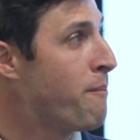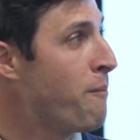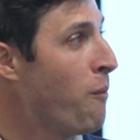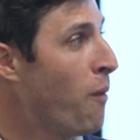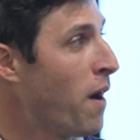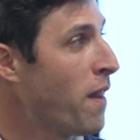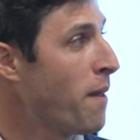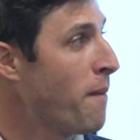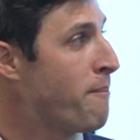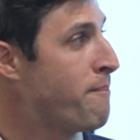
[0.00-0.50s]

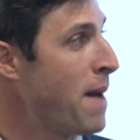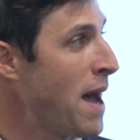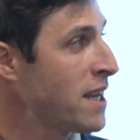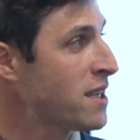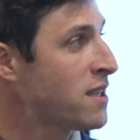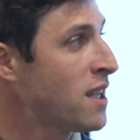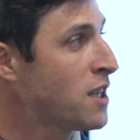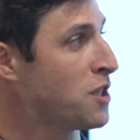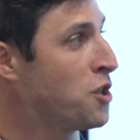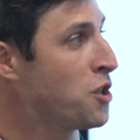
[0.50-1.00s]
one of the
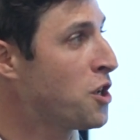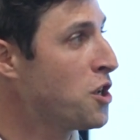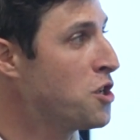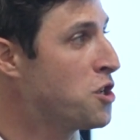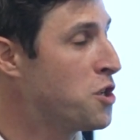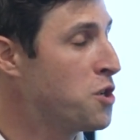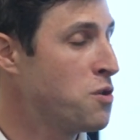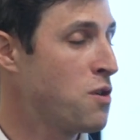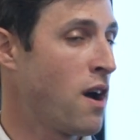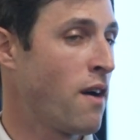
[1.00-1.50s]
best things you can
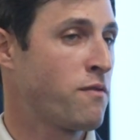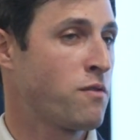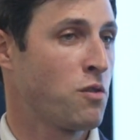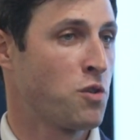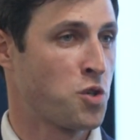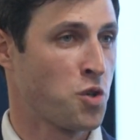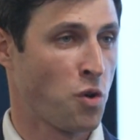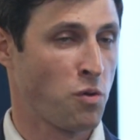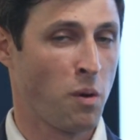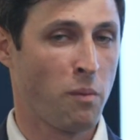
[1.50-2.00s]
do after
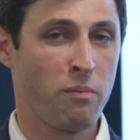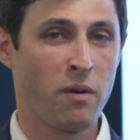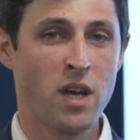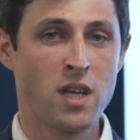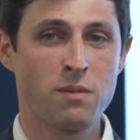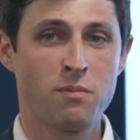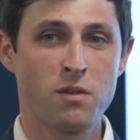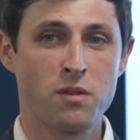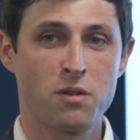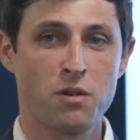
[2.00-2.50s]
joint
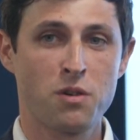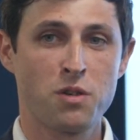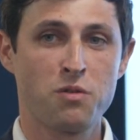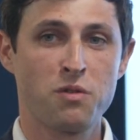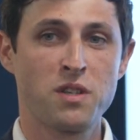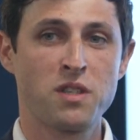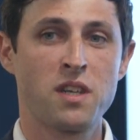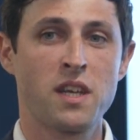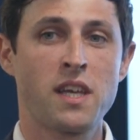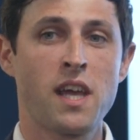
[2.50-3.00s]
replacement
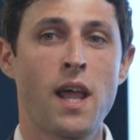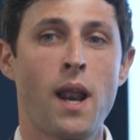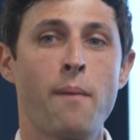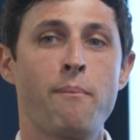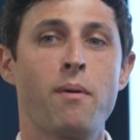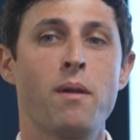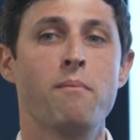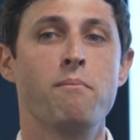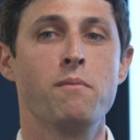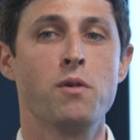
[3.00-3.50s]
surgery is to get
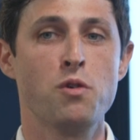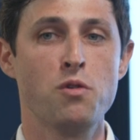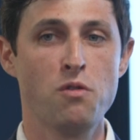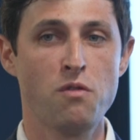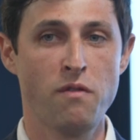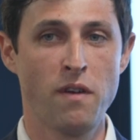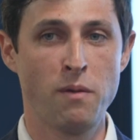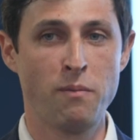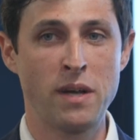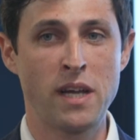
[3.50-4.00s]
up and
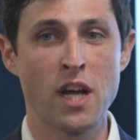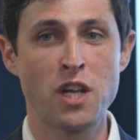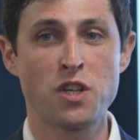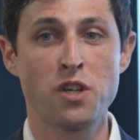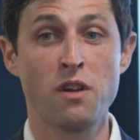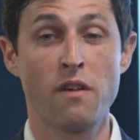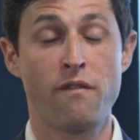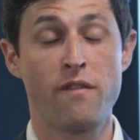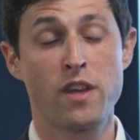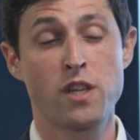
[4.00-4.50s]
move, and we get
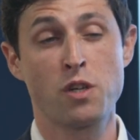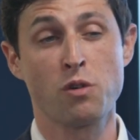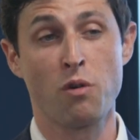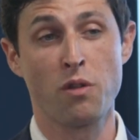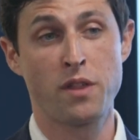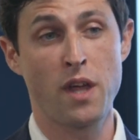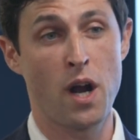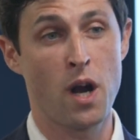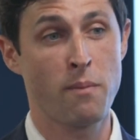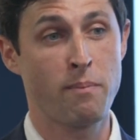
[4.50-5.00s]
you into physical
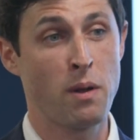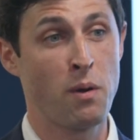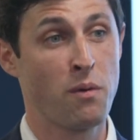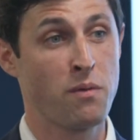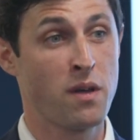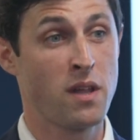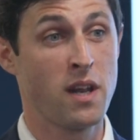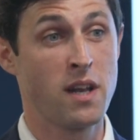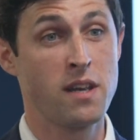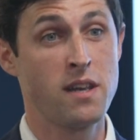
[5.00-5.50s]
therapy
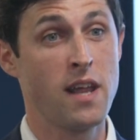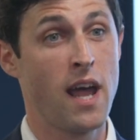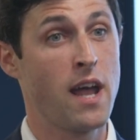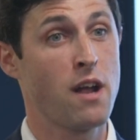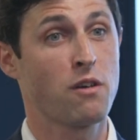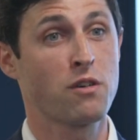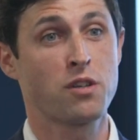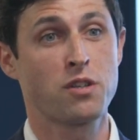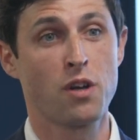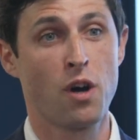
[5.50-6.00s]
within a day
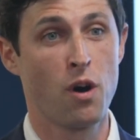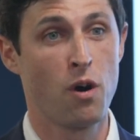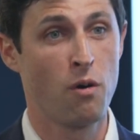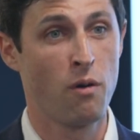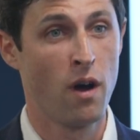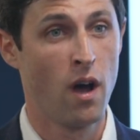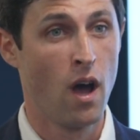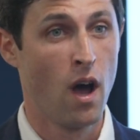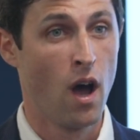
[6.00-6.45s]
or so